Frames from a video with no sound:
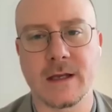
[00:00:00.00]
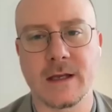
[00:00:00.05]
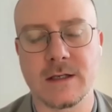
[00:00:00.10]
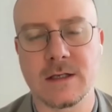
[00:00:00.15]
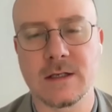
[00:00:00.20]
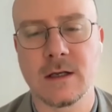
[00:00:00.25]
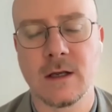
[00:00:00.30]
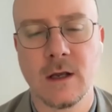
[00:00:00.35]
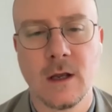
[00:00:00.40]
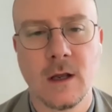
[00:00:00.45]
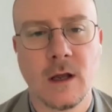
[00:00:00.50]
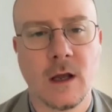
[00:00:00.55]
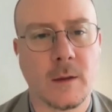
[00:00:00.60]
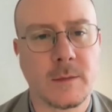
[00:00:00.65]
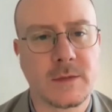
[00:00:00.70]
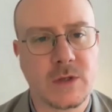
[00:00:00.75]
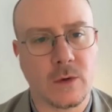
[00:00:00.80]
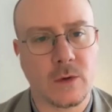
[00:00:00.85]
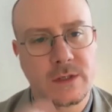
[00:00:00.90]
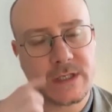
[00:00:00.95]
thanks.
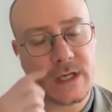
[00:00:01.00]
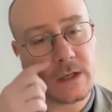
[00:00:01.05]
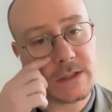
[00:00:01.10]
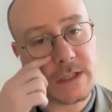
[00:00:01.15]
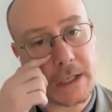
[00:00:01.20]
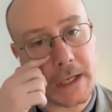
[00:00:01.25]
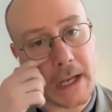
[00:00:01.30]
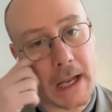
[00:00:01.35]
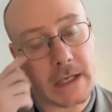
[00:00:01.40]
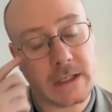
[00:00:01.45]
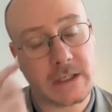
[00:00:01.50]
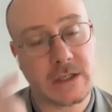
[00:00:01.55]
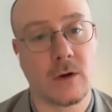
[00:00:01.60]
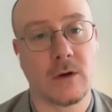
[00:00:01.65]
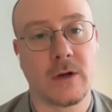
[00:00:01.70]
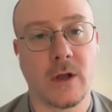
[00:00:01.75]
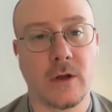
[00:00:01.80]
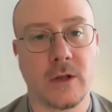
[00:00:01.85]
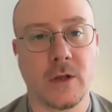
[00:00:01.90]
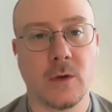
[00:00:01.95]
So it sounds like,
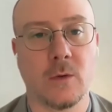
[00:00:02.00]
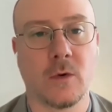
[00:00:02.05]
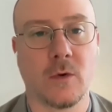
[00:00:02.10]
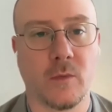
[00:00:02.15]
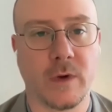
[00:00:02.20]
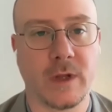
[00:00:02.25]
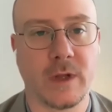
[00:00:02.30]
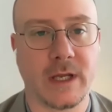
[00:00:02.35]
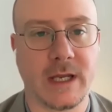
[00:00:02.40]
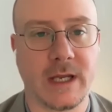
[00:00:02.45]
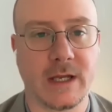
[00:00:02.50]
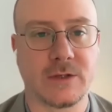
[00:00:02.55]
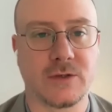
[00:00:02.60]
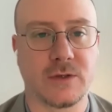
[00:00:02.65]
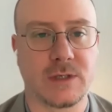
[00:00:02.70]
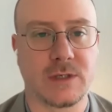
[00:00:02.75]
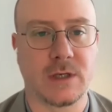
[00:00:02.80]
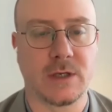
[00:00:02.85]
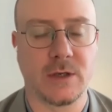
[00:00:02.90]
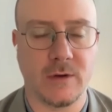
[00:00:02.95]
Antonio, you were really
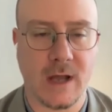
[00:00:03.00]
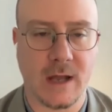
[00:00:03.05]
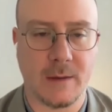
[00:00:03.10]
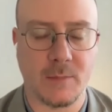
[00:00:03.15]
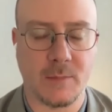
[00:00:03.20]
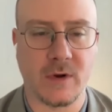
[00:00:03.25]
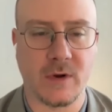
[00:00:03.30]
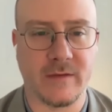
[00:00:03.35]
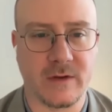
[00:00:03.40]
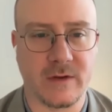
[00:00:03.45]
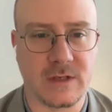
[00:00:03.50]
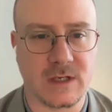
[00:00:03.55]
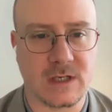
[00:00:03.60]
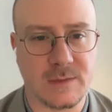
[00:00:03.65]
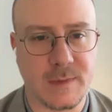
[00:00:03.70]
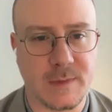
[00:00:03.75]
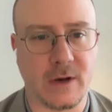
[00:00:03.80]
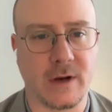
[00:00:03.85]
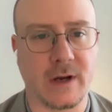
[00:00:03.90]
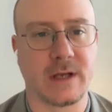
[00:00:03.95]
interested. You'd had previous
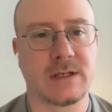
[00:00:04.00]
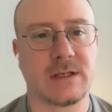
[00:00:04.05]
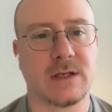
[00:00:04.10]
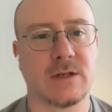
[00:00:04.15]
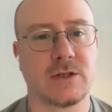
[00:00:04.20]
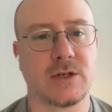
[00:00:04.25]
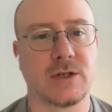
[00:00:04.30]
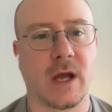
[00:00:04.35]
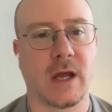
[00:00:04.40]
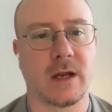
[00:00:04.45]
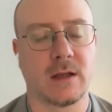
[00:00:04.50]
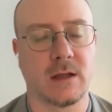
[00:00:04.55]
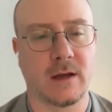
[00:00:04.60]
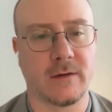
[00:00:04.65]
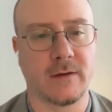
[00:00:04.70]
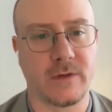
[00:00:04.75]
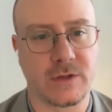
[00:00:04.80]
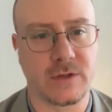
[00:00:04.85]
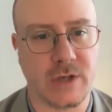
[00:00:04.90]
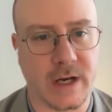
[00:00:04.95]
experience in China,
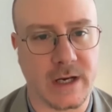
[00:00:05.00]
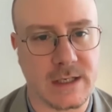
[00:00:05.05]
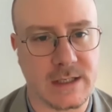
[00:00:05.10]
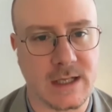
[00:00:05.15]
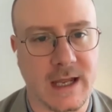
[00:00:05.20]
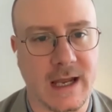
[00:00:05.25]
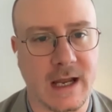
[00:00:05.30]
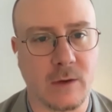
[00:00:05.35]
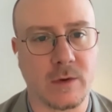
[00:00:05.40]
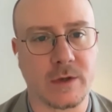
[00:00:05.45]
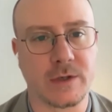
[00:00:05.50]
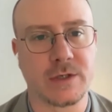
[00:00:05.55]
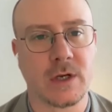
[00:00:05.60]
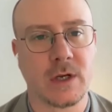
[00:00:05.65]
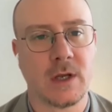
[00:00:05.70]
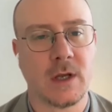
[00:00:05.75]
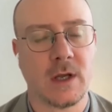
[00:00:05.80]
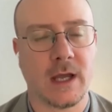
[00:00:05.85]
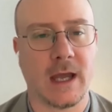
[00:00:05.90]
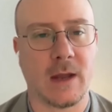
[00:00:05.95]
loved the Chinese language,
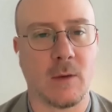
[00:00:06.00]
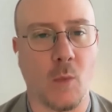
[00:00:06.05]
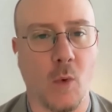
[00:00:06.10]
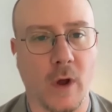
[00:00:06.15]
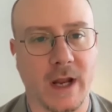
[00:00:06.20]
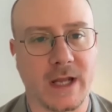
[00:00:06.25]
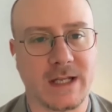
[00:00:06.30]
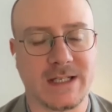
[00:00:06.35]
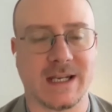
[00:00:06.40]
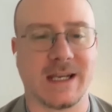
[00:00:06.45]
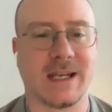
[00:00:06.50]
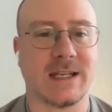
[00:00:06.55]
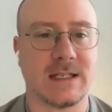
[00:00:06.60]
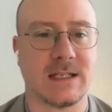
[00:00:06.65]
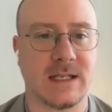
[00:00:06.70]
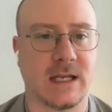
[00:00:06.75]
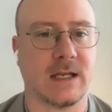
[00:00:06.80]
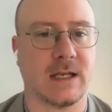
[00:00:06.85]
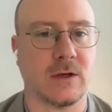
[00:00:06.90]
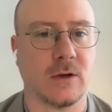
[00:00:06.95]
and wanted to
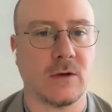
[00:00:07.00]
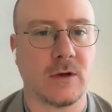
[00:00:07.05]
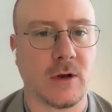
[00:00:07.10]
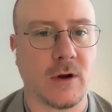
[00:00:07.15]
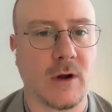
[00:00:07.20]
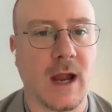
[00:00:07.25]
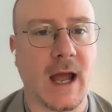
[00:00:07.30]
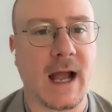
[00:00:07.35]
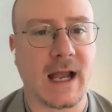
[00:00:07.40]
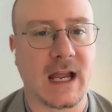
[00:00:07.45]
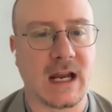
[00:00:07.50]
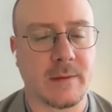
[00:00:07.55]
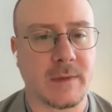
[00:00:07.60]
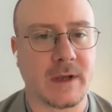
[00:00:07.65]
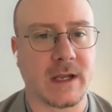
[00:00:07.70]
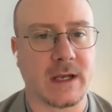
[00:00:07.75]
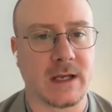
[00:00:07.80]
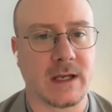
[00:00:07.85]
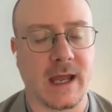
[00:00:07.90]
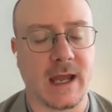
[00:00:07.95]
continue your
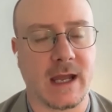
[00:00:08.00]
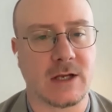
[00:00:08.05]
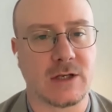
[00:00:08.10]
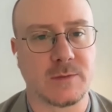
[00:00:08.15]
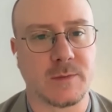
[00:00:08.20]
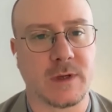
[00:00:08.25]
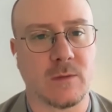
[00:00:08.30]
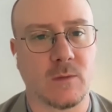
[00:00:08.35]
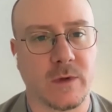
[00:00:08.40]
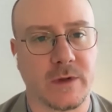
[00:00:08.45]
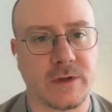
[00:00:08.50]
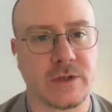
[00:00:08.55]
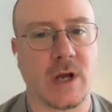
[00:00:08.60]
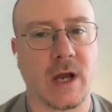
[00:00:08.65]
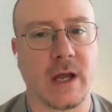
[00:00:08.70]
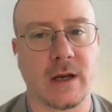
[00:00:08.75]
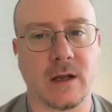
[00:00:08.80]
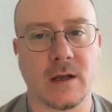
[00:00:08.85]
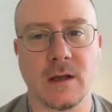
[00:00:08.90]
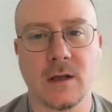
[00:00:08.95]
academic engagement with
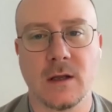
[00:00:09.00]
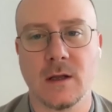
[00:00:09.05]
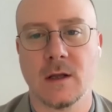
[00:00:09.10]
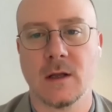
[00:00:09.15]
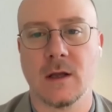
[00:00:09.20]
China.